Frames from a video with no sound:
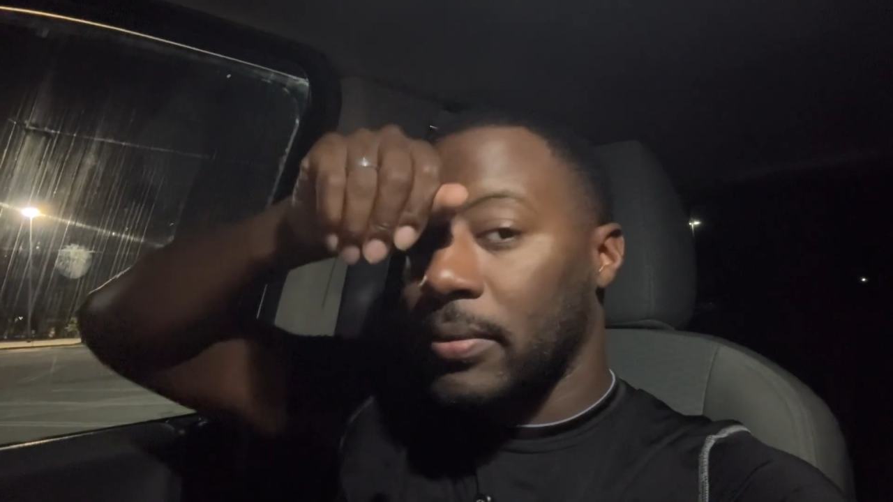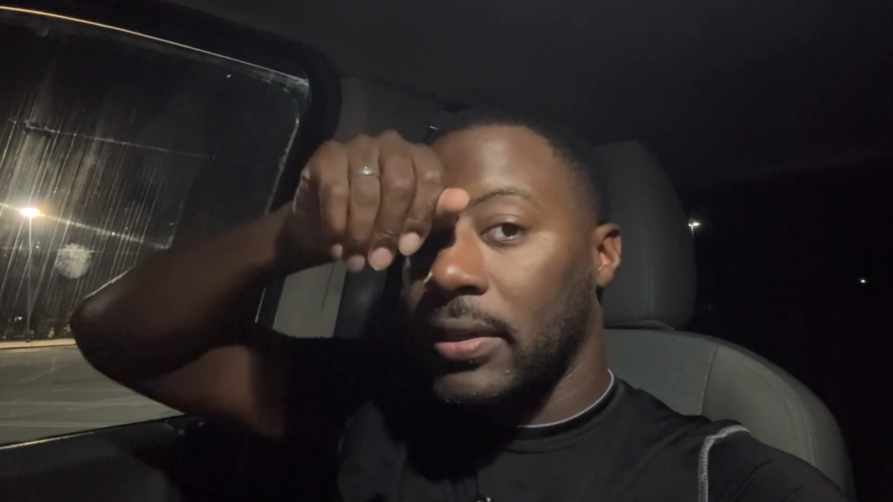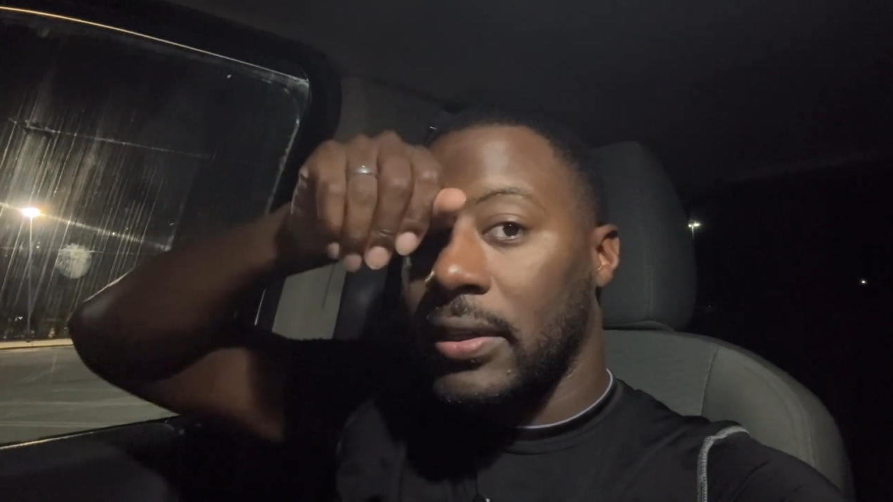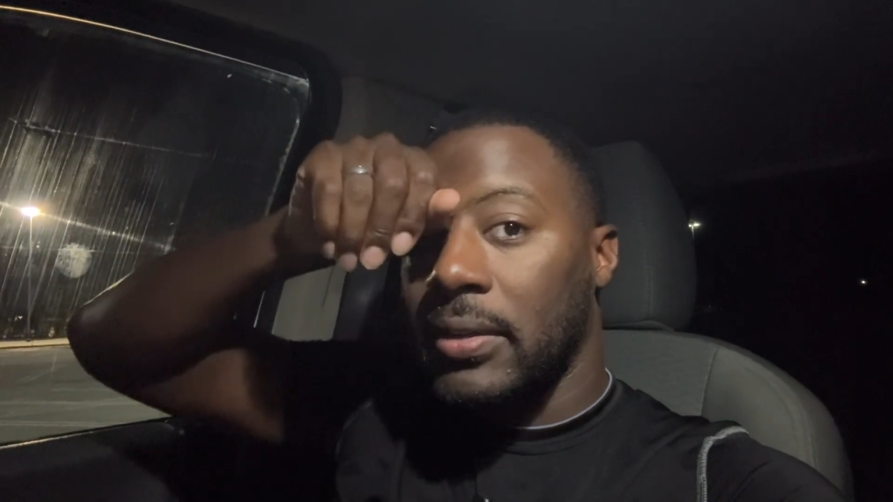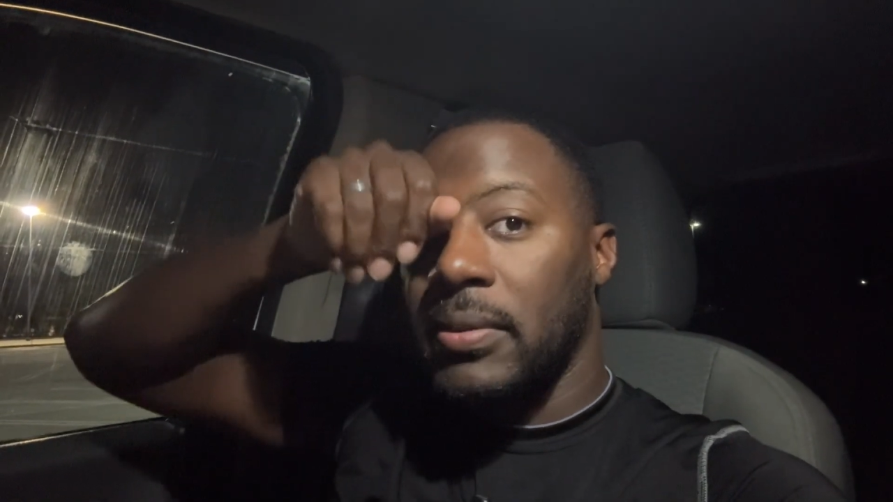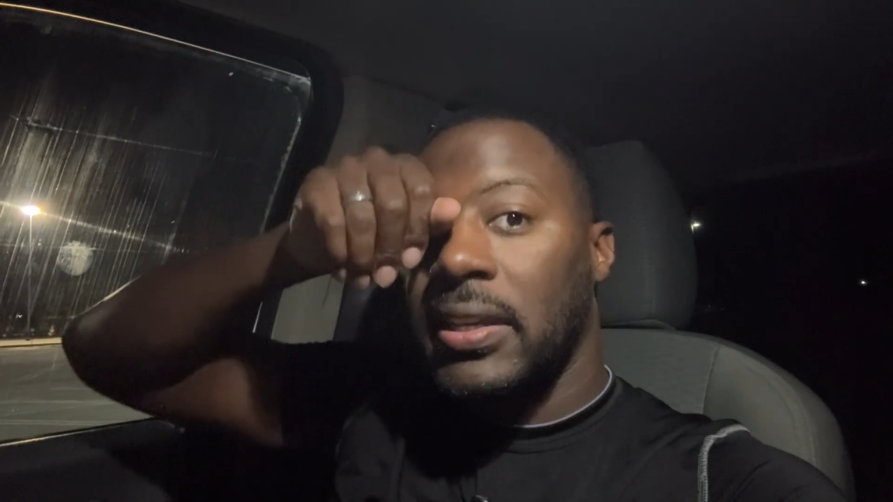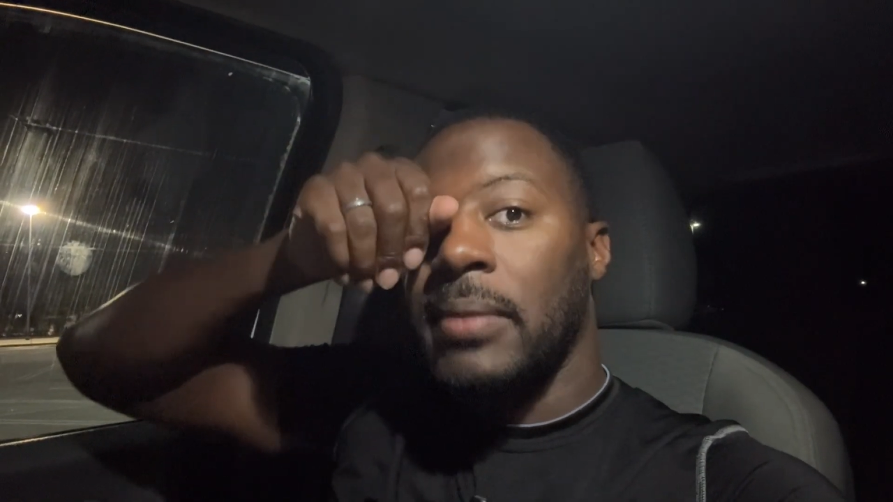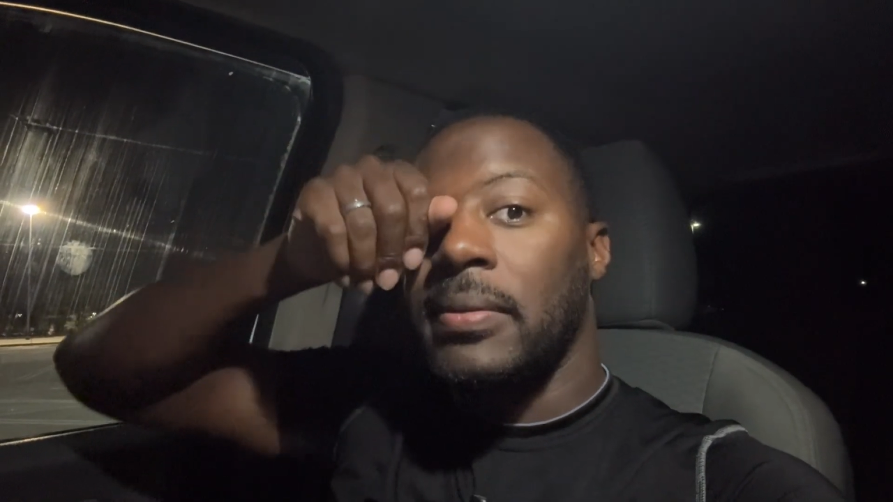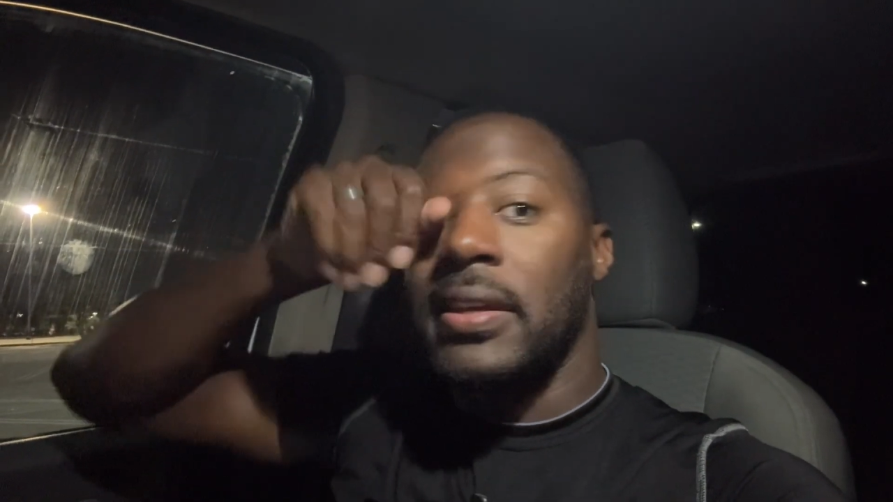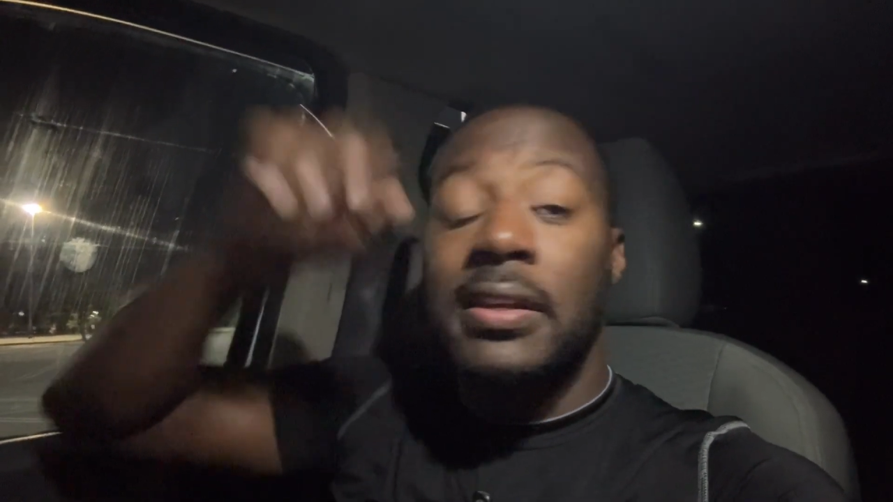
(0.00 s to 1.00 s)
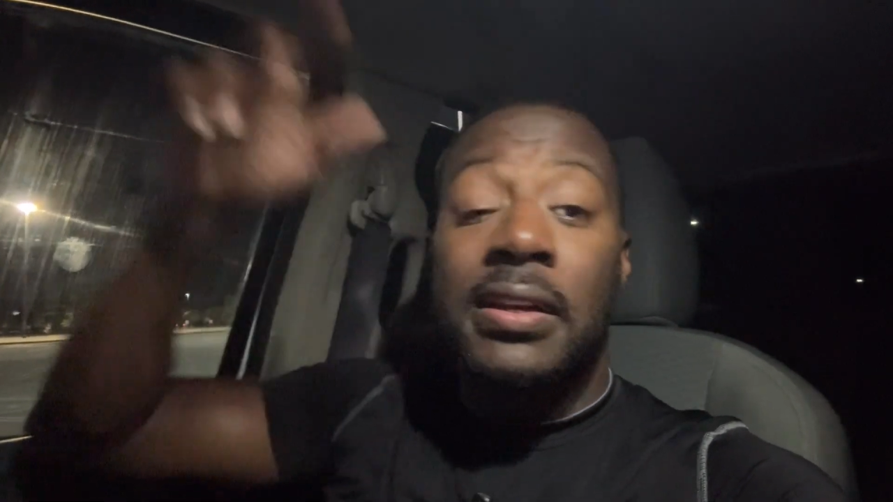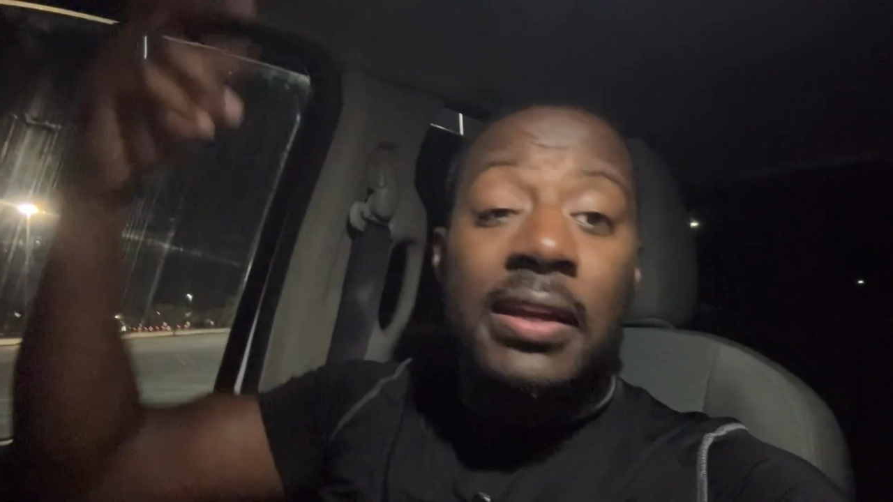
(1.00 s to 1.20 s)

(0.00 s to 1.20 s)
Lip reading: But yeah, man.